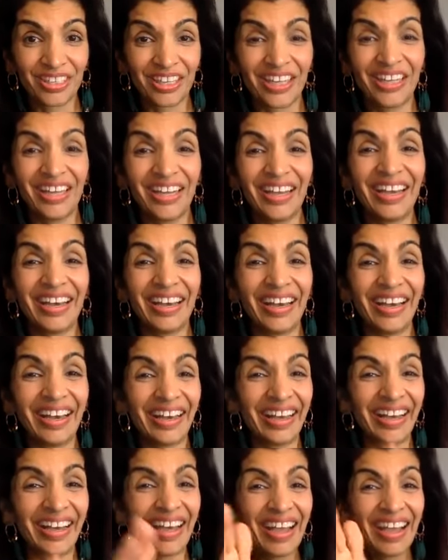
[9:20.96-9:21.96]
Isn't
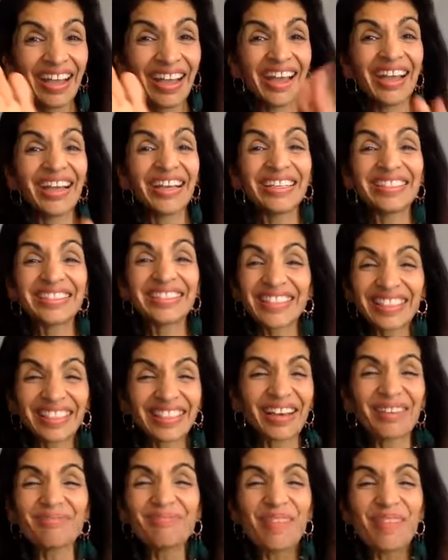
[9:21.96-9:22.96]

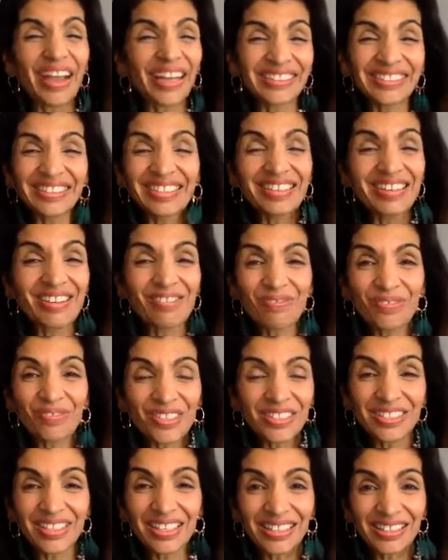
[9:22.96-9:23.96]
that
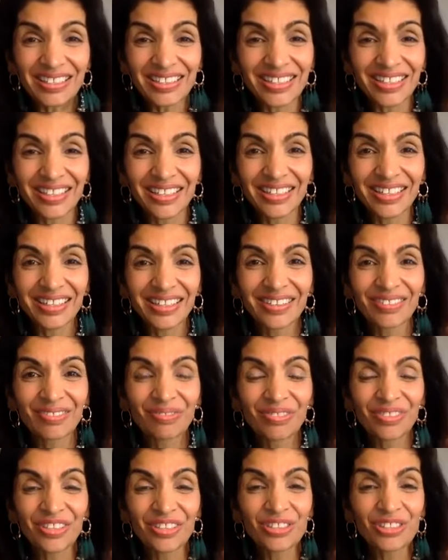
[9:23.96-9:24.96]
magnificent?
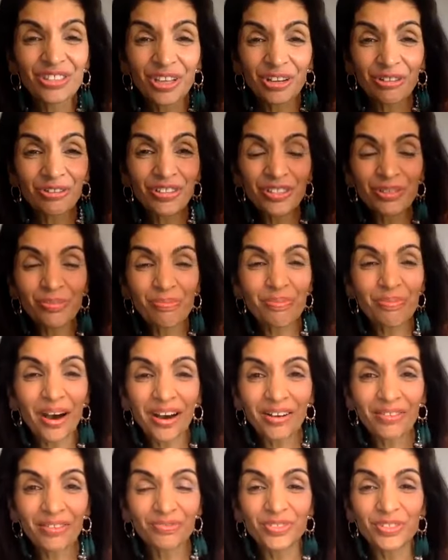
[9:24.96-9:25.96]
So is
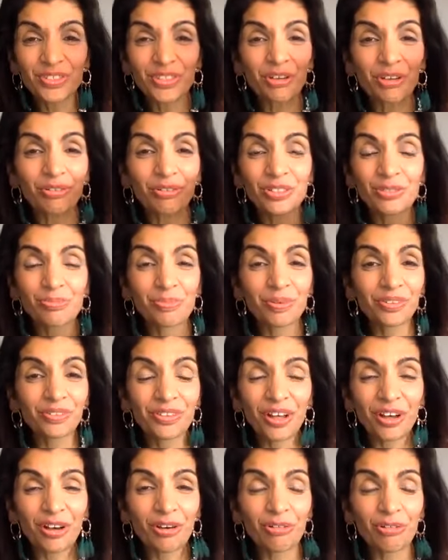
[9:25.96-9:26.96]
above, so is
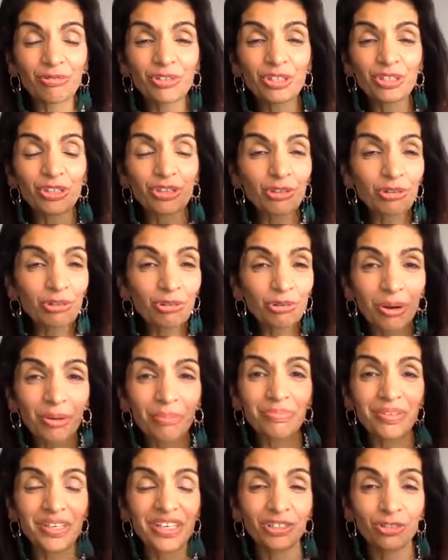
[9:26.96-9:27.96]
below, you
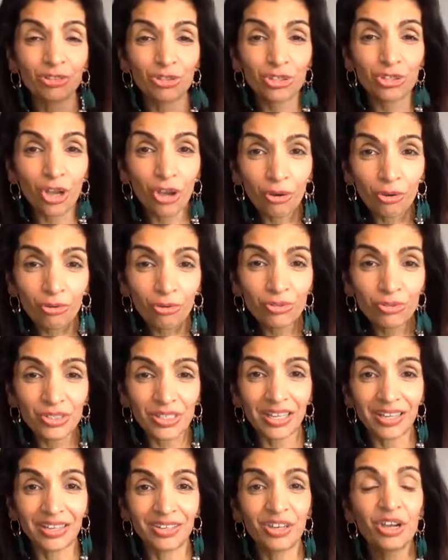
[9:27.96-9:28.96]
being
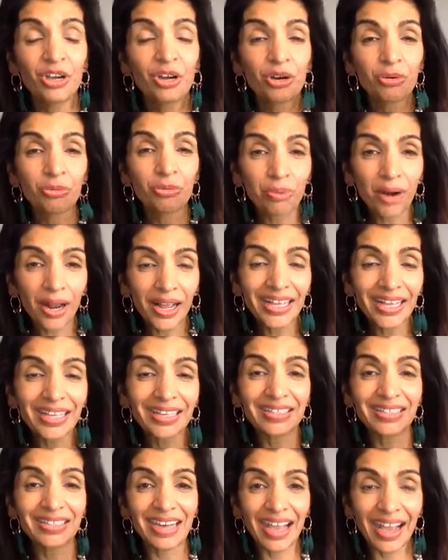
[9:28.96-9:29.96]
chosen right
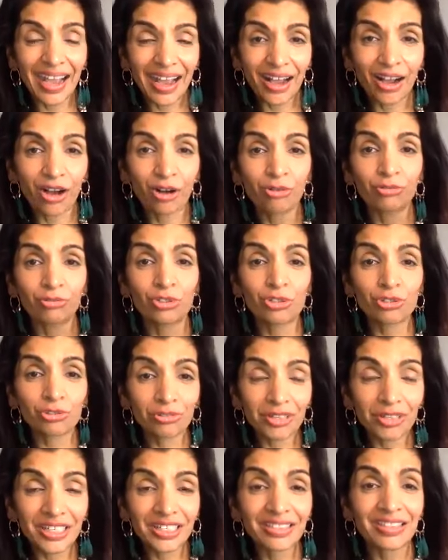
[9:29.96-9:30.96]
now
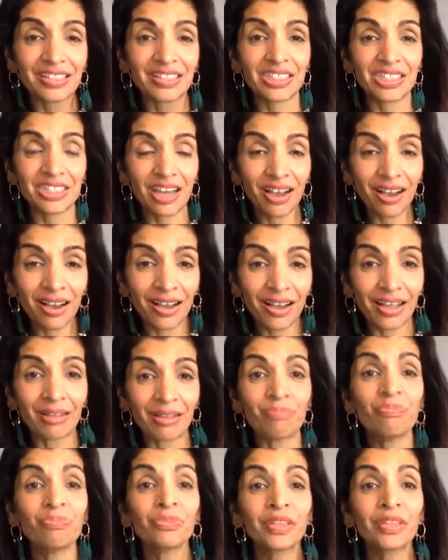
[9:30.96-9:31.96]
during this time
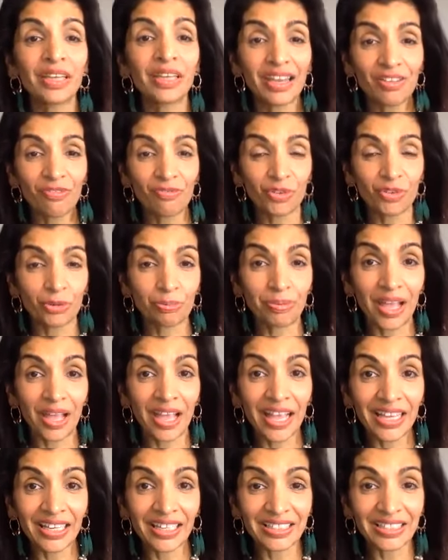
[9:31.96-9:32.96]
if you're
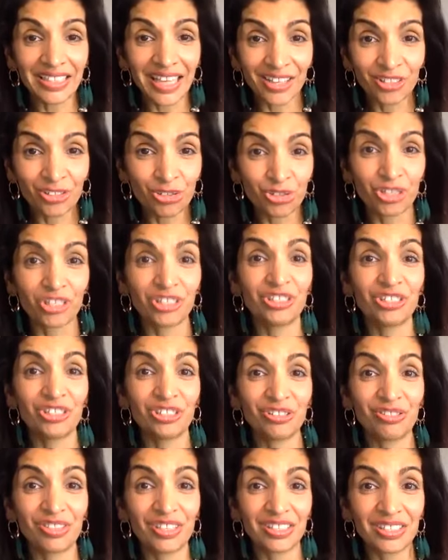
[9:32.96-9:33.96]
paying attention
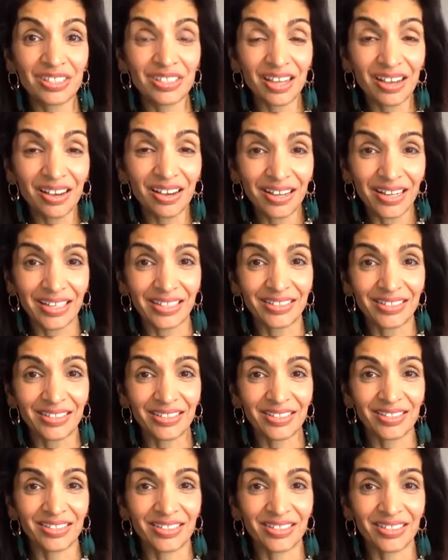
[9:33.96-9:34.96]
to the
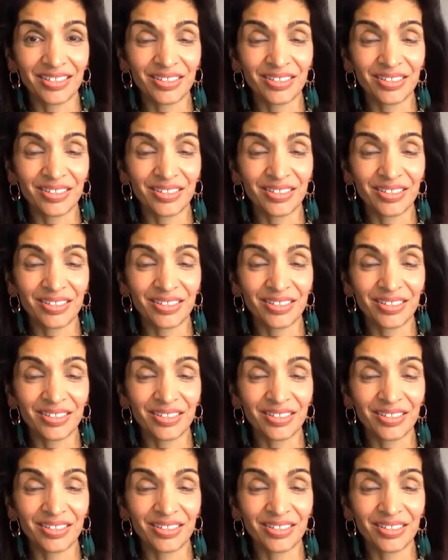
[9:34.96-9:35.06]
signs